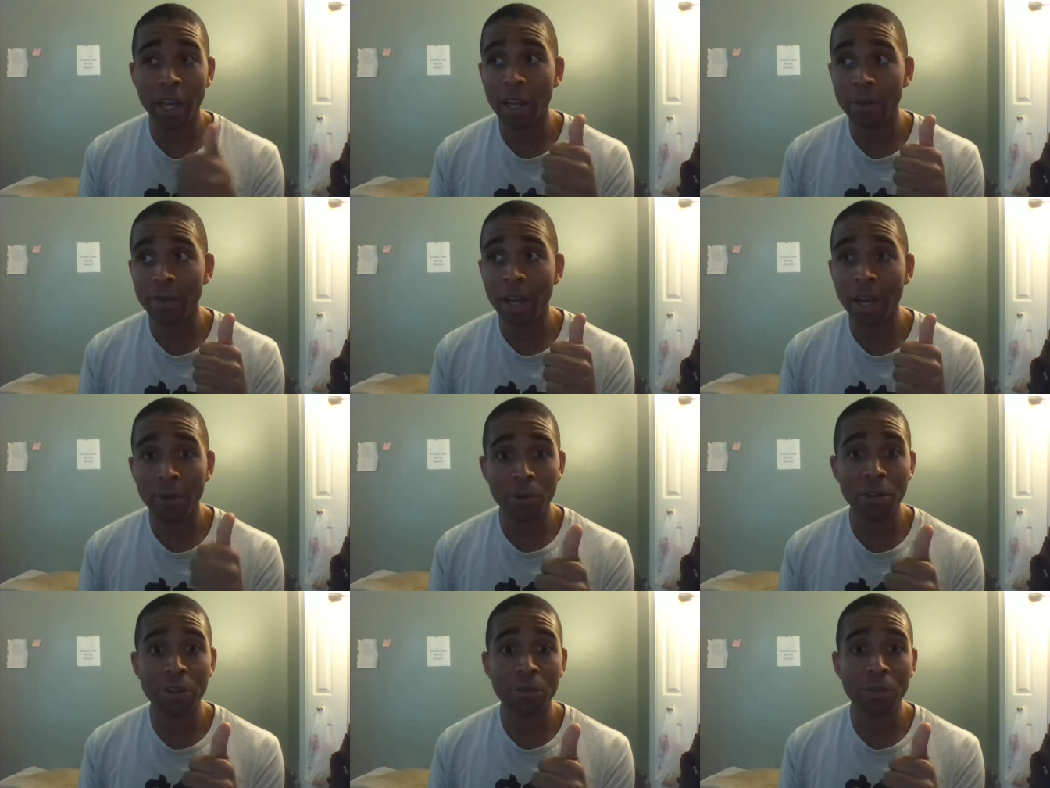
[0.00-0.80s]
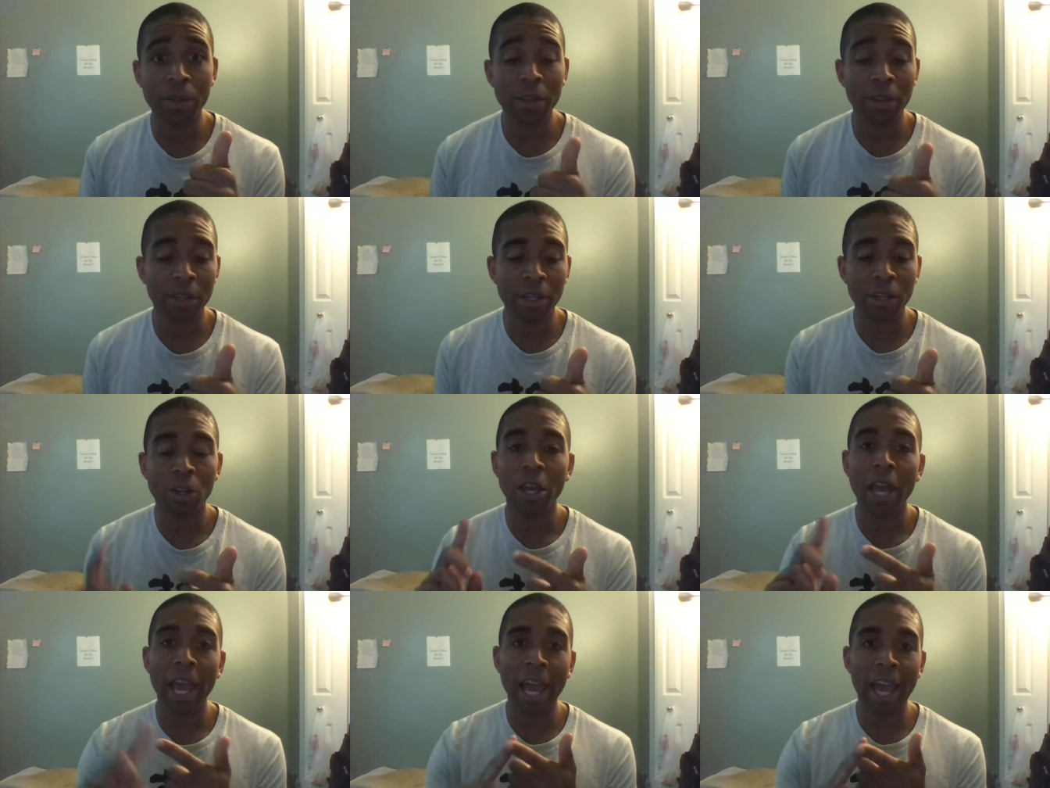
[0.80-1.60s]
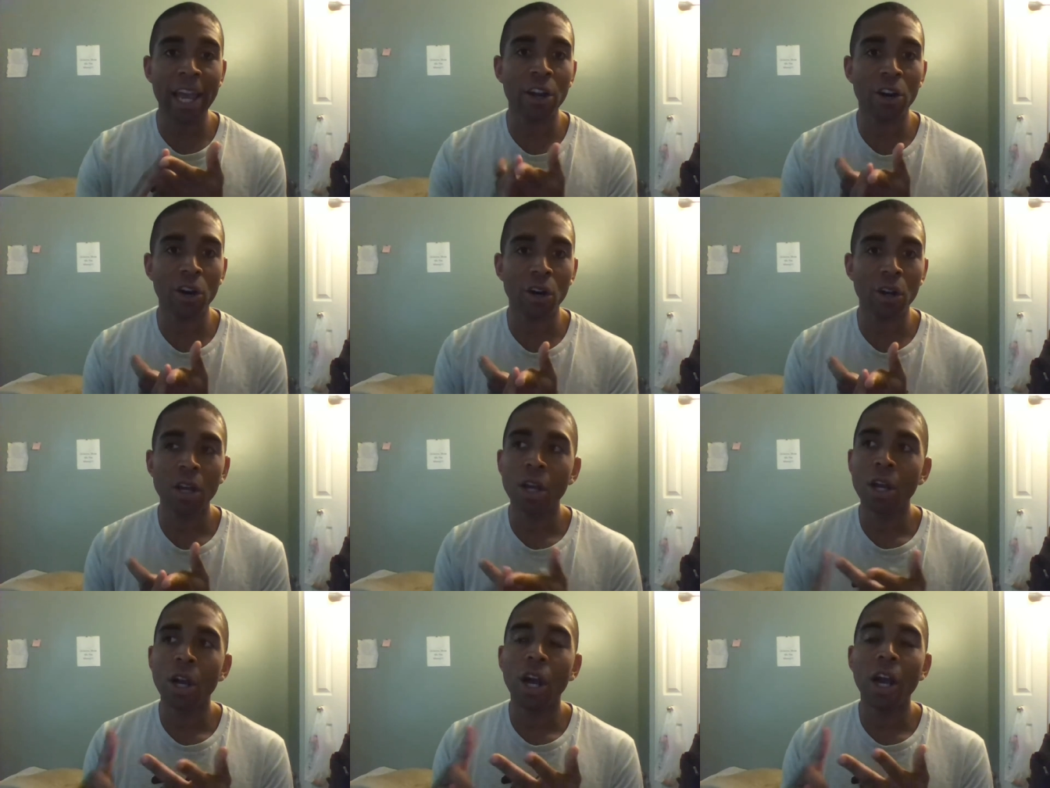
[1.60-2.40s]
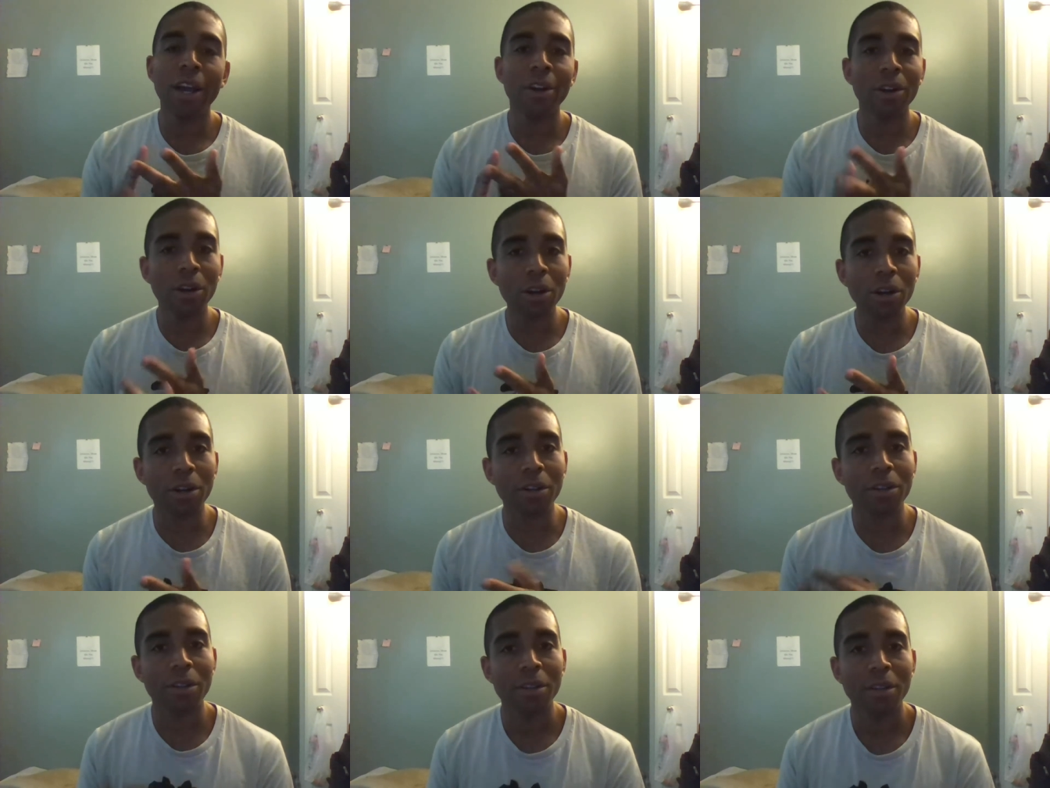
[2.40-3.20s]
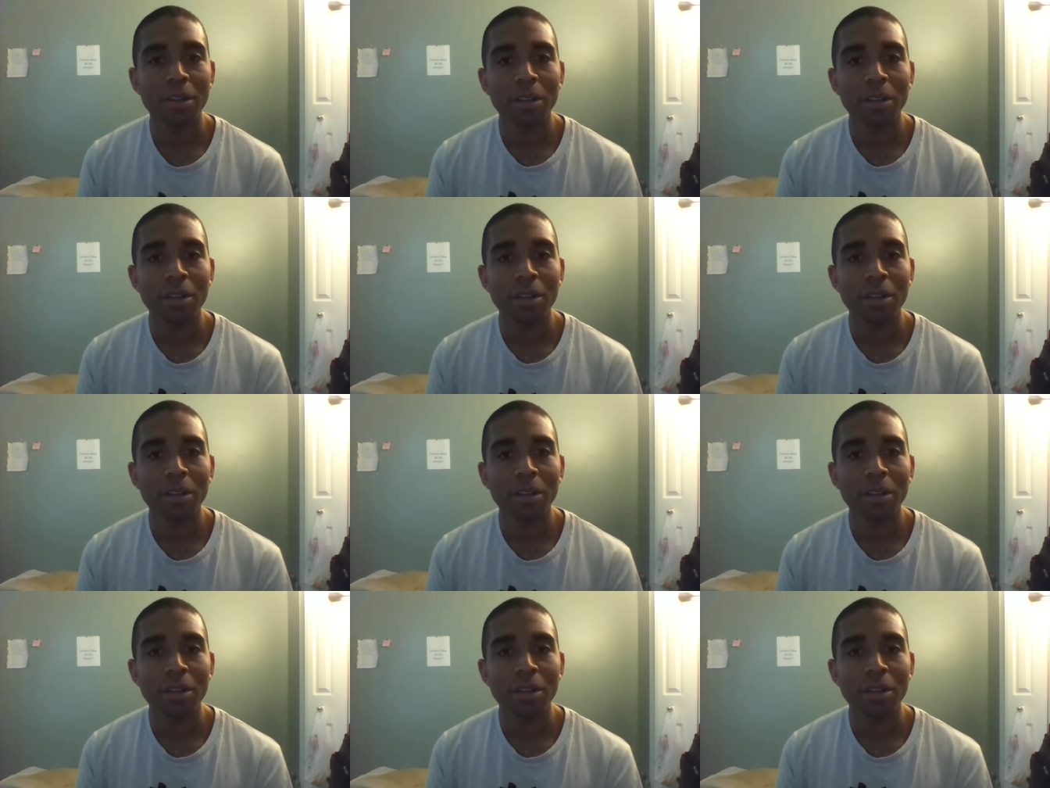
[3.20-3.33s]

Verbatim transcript: I not want to do anything, anger, and hurt.